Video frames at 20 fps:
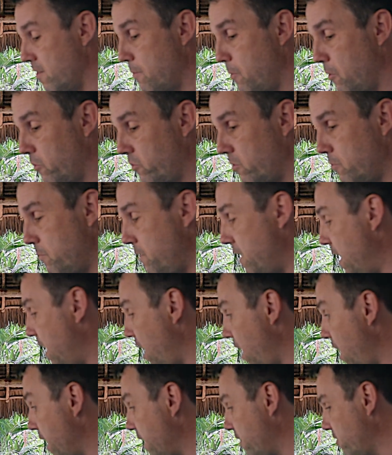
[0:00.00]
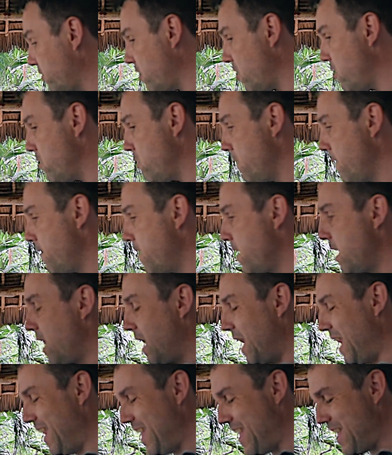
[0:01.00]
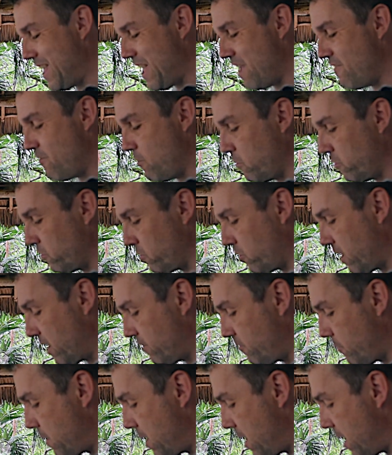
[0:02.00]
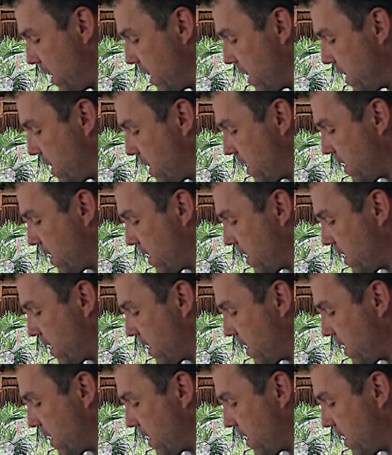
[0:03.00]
bottom there, like so. Leek, everyone's got to have a bit of leek.